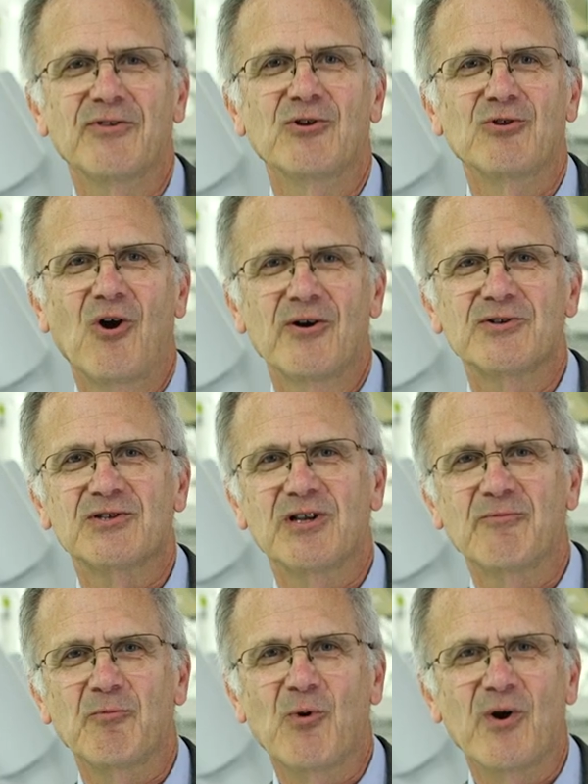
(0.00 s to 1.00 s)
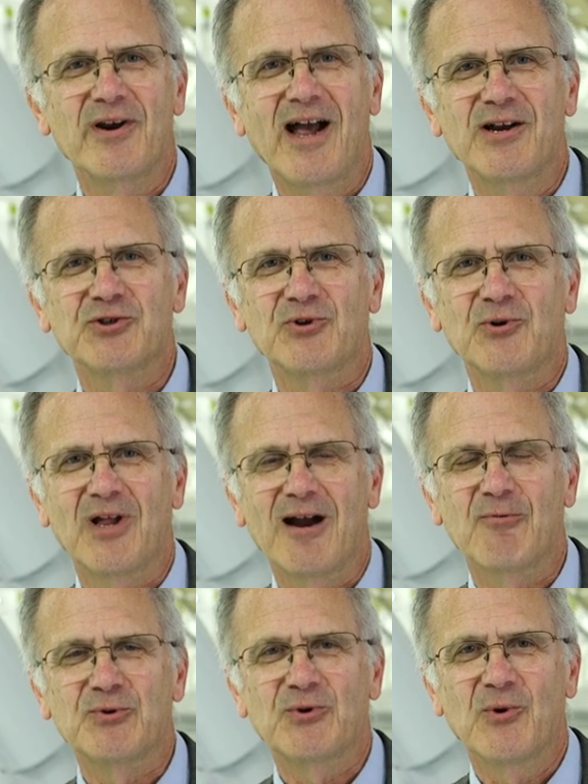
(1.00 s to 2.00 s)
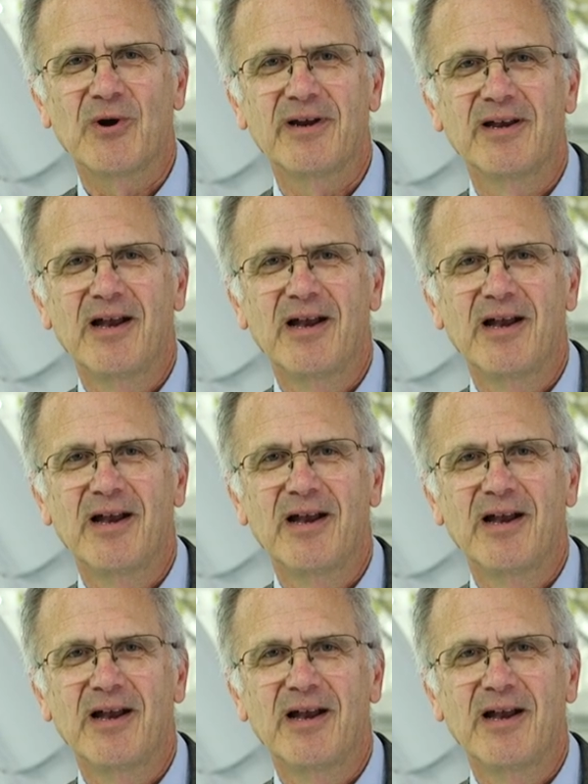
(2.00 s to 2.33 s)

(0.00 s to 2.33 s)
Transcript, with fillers: at the Lawrence Livermore National Laboratory.